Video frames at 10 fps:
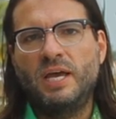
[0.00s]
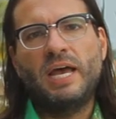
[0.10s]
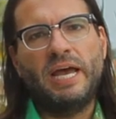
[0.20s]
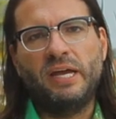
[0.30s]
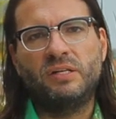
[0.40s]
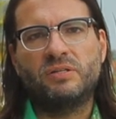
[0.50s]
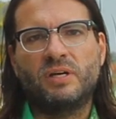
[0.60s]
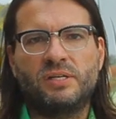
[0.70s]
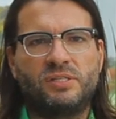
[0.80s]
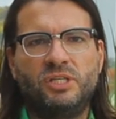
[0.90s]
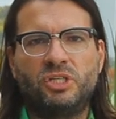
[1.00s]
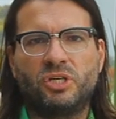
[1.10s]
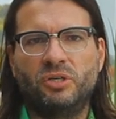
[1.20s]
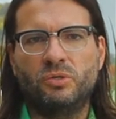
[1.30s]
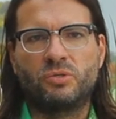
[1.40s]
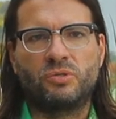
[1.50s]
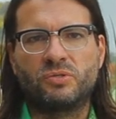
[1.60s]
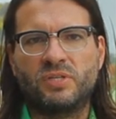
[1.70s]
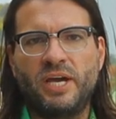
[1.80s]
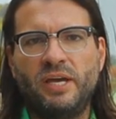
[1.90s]
And, as Nietzsche used to
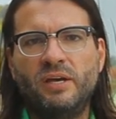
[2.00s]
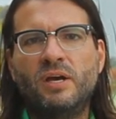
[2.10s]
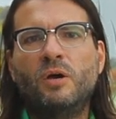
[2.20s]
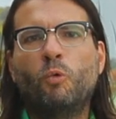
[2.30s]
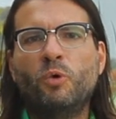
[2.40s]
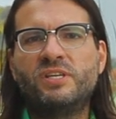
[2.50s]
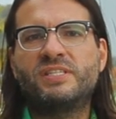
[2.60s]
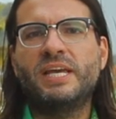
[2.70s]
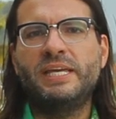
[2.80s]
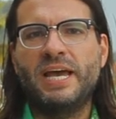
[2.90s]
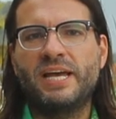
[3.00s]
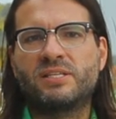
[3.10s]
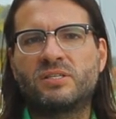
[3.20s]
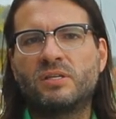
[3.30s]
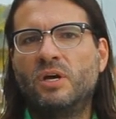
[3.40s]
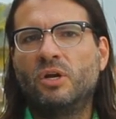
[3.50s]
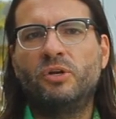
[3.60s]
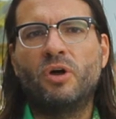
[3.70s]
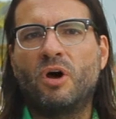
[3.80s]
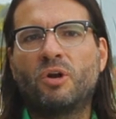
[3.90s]
say, we say yes,
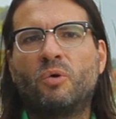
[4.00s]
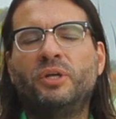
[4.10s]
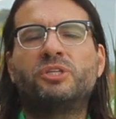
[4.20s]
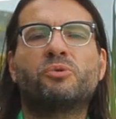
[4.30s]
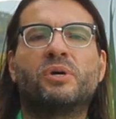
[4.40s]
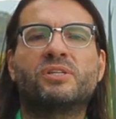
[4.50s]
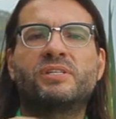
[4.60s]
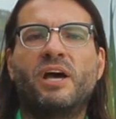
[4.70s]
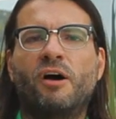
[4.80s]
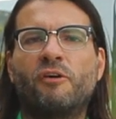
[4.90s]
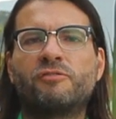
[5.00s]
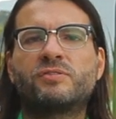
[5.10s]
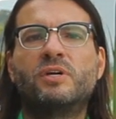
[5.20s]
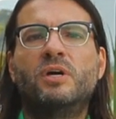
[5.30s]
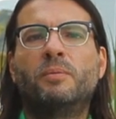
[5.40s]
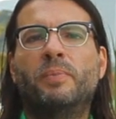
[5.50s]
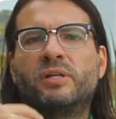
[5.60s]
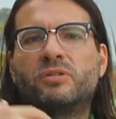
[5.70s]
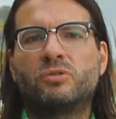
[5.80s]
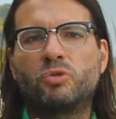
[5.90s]
not only to ourselves,
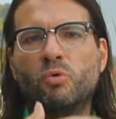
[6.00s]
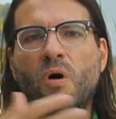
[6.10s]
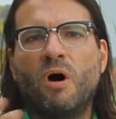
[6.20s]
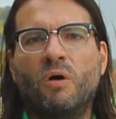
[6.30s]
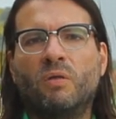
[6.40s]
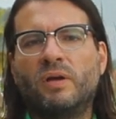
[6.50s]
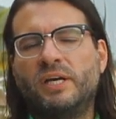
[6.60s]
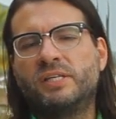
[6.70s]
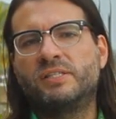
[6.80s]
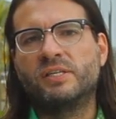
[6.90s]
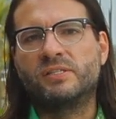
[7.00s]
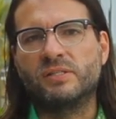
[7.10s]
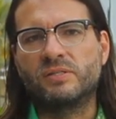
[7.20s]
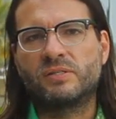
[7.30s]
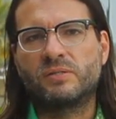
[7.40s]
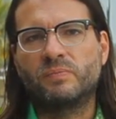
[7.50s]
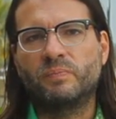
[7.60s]
but to all existence.